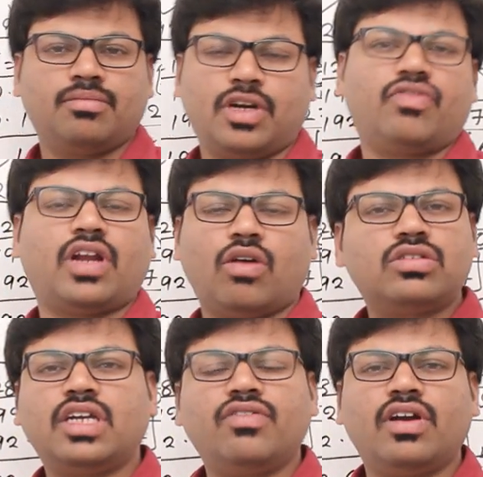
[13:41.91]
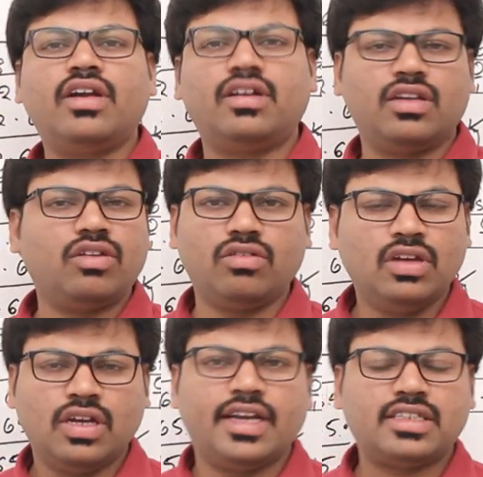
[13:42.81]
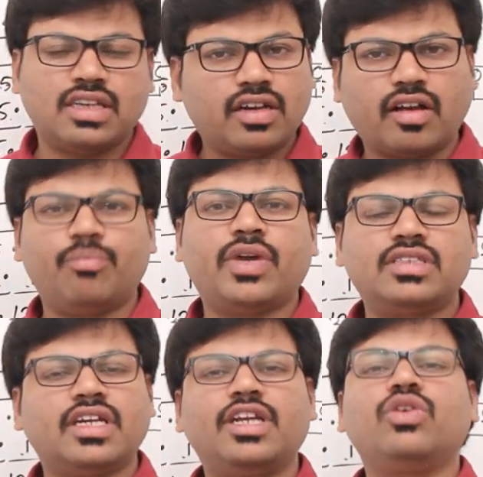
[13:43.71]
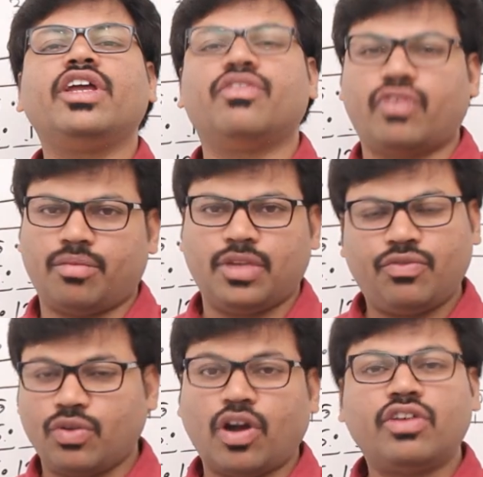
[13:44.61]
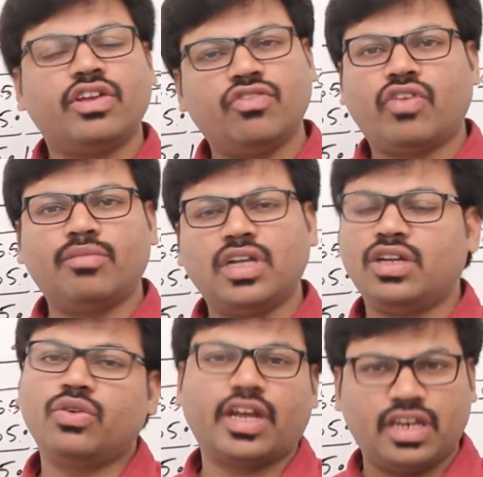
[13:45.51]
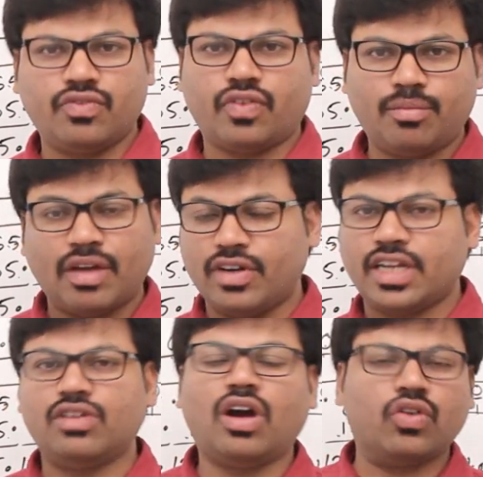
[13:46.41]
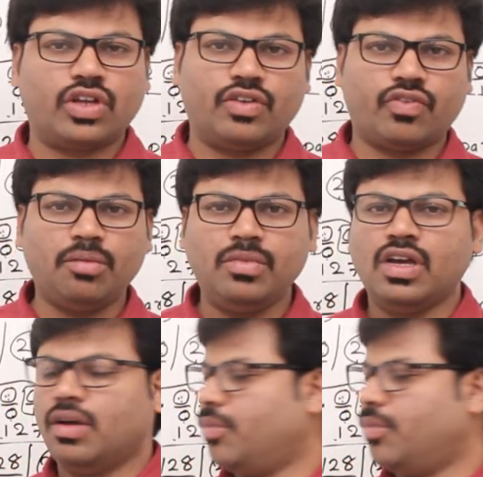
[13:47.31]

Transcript: But for outside world, it's not compulsory to inform. If you want to inform that, you can inform. I will tell you how to inform.